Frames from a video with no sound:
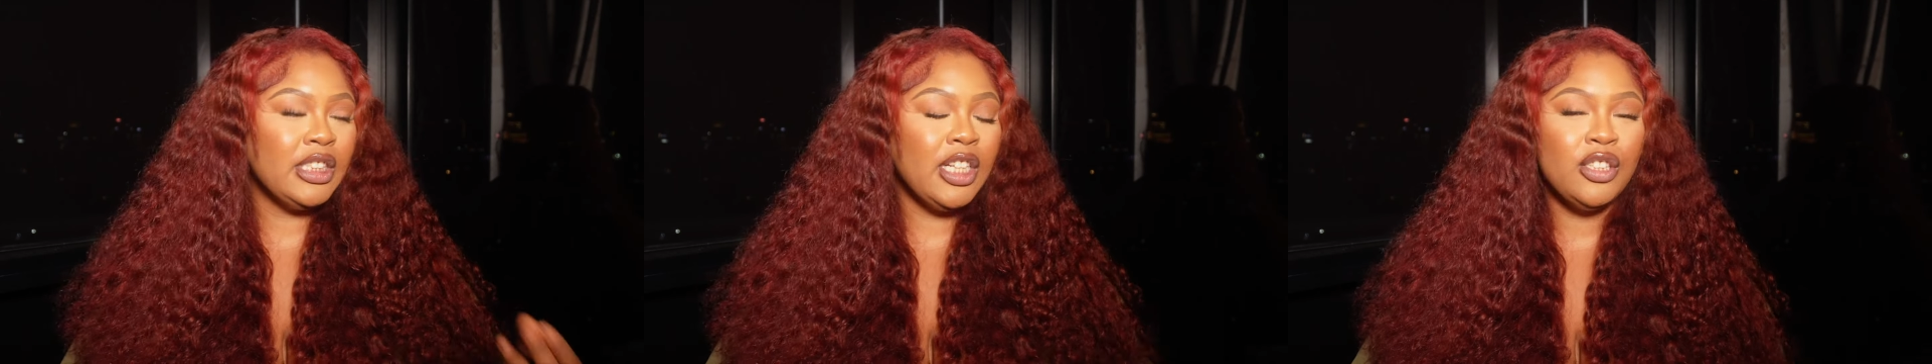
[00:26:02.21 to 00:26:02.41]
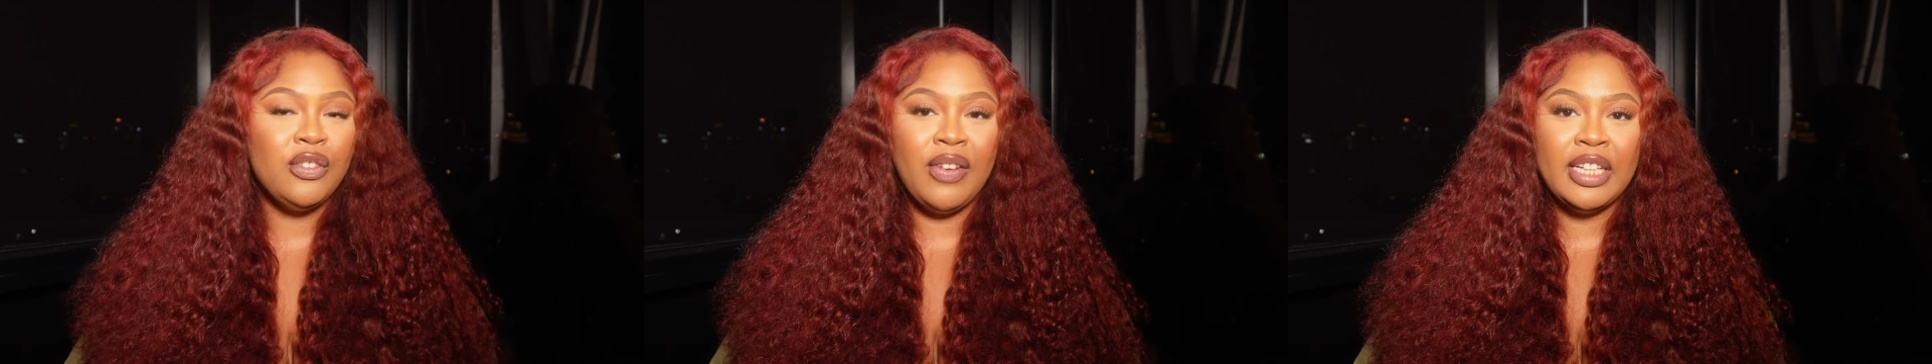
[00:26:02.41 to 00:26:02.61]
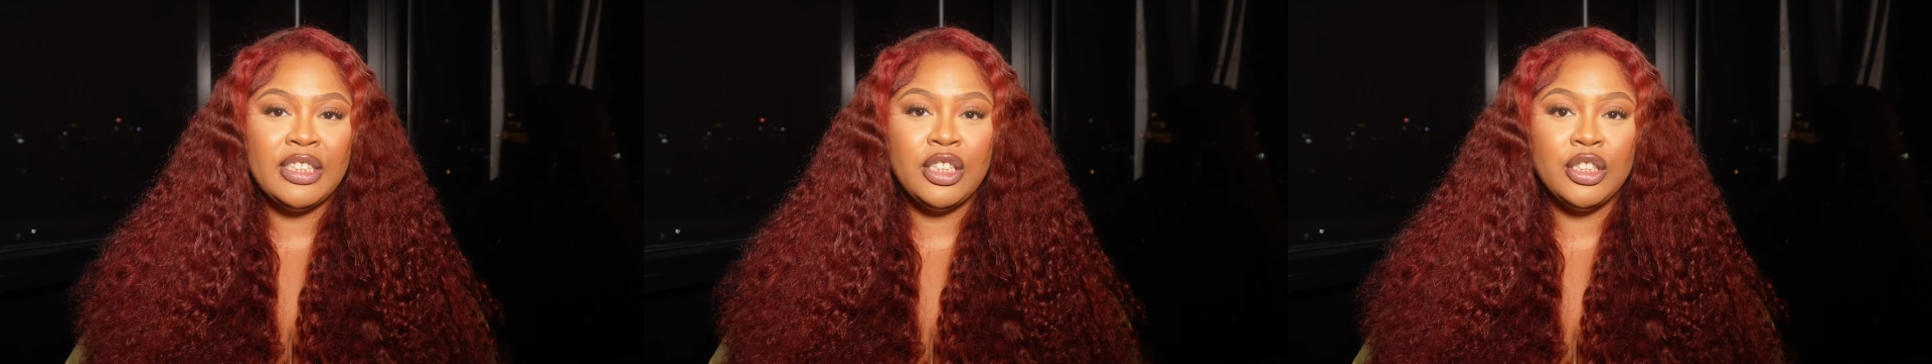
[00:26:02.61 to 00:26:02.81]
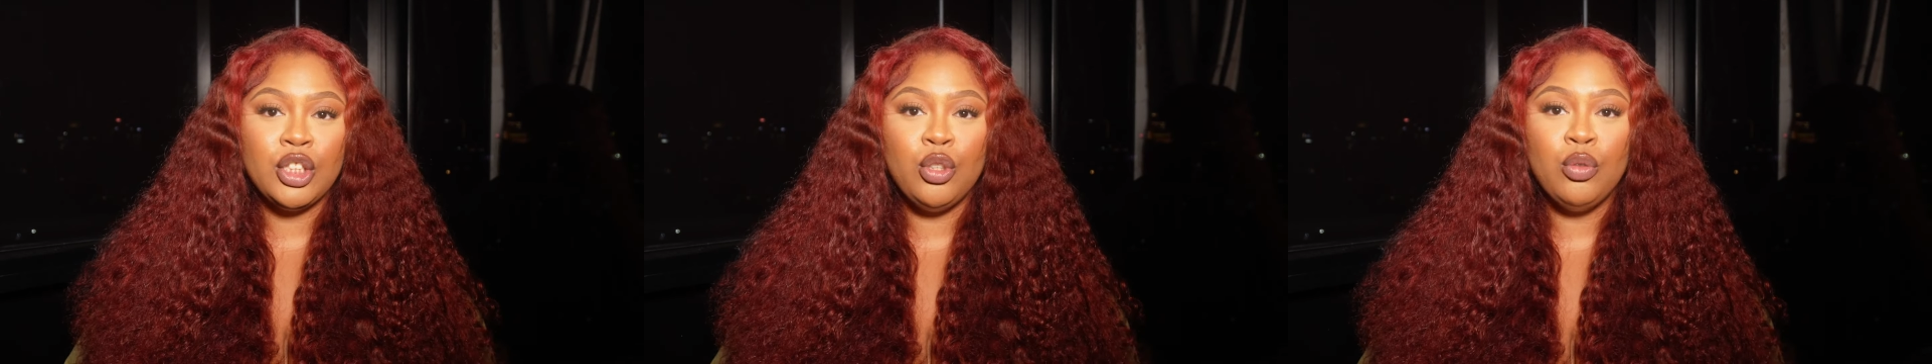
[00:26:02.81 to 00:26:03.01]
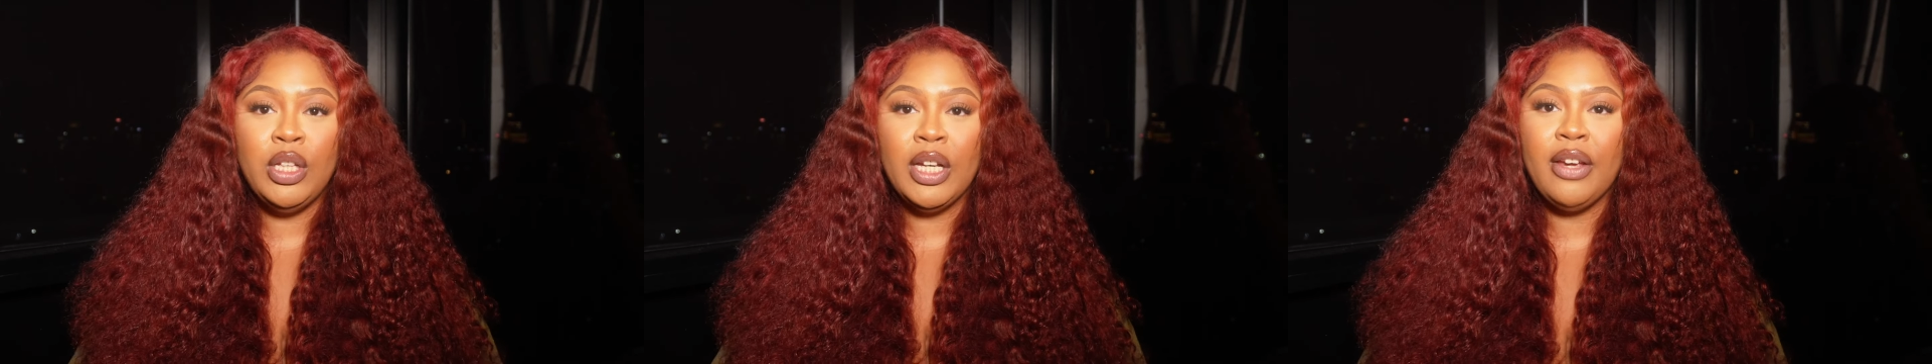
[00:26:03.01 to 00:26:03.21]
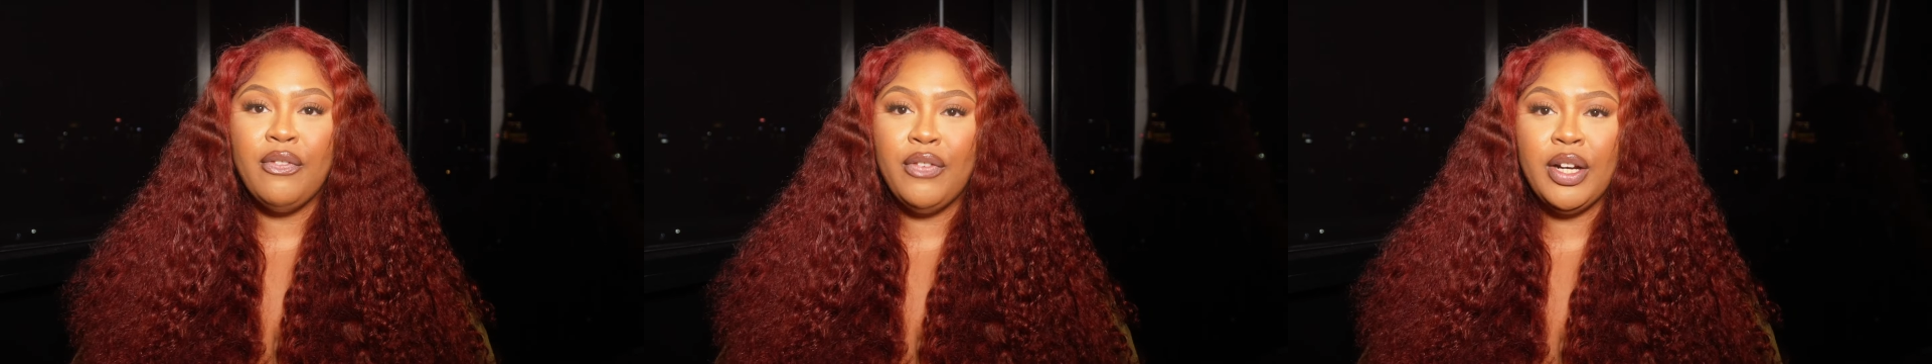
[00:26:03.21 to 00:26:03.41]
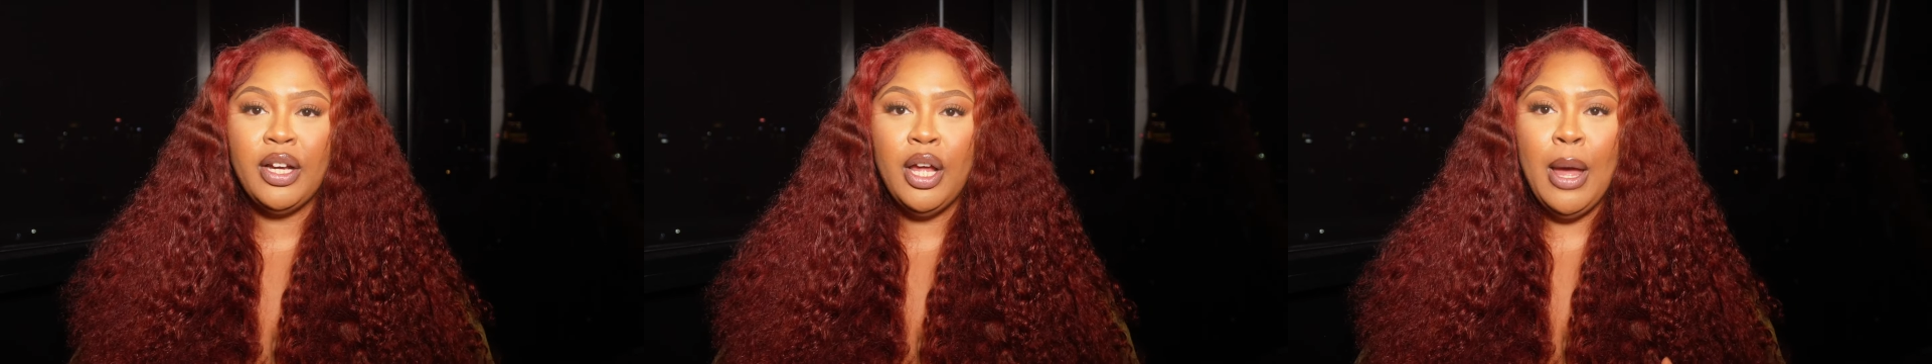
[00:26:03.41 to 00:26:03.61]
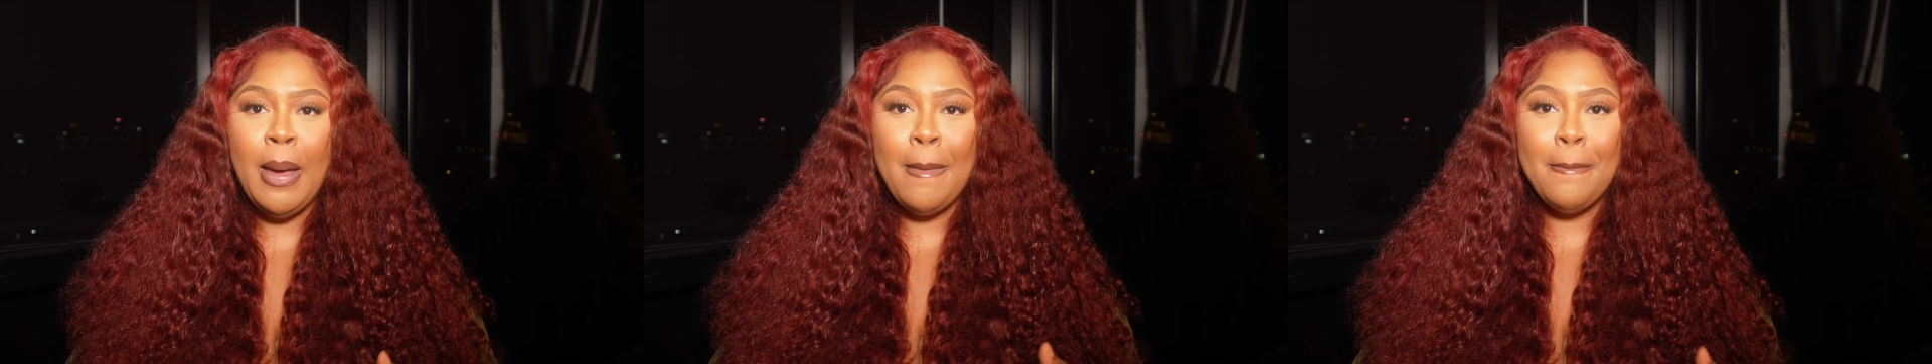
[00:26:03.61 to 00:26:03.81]
search for answers. You looking for the
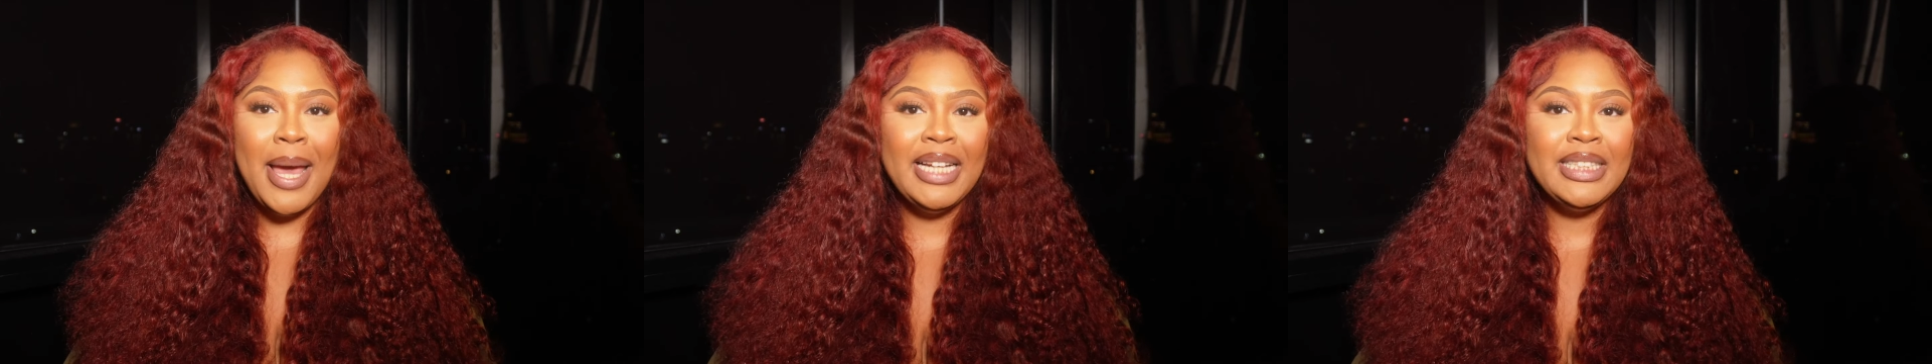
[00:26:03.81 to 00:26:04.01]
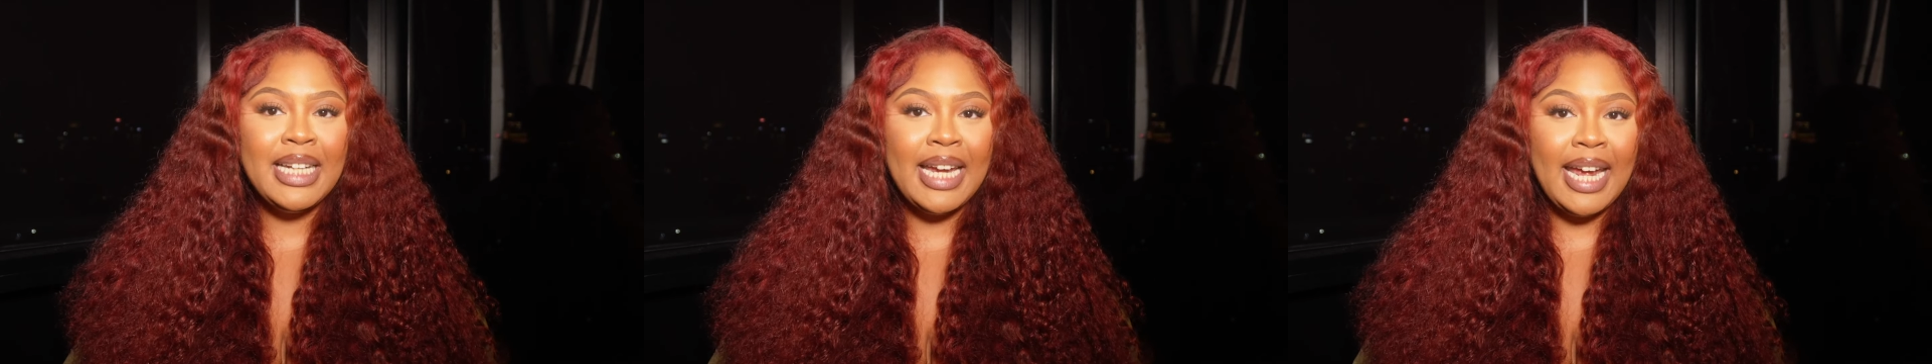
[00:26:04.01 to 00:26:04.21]
magic